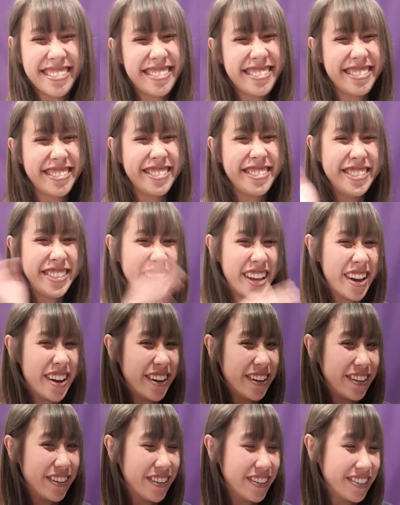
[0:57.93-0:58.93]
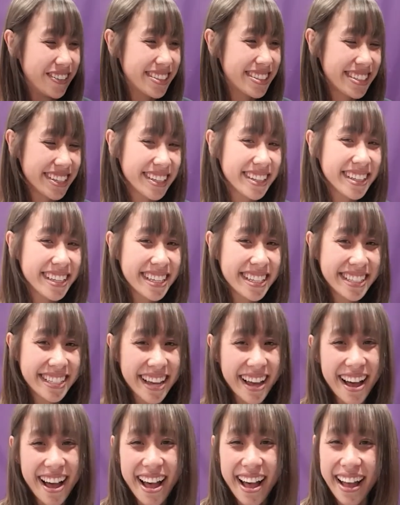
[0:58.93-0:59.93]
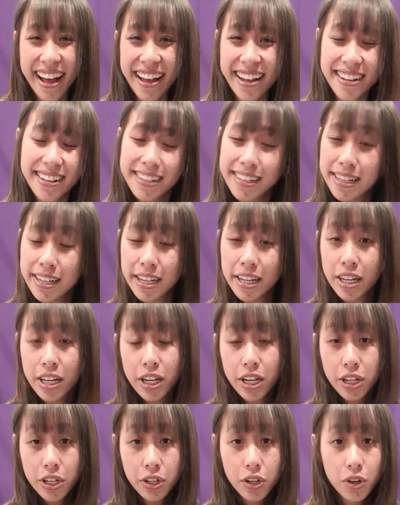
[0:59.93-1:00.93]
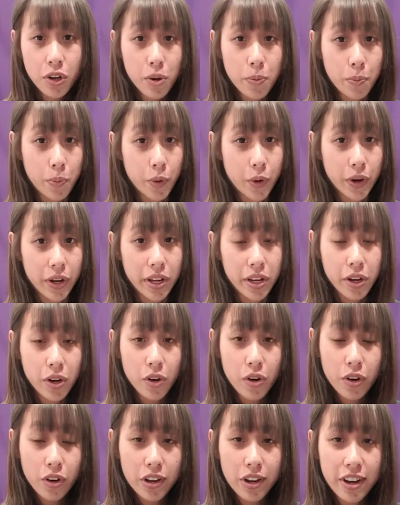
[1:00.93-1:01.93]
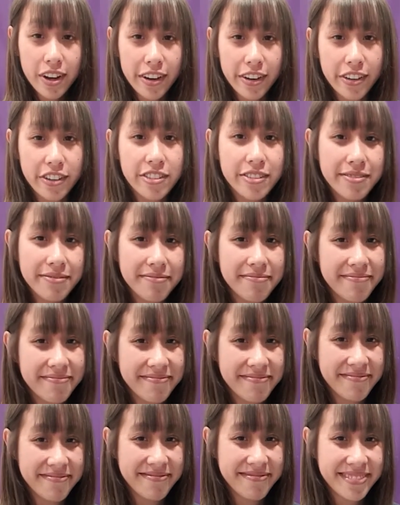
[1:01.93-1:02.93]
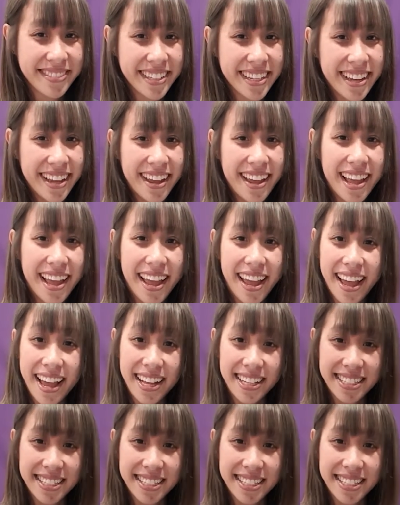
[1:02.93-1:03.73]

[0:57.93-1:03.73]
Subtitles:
No, silly Tan. You're a boy or girl. And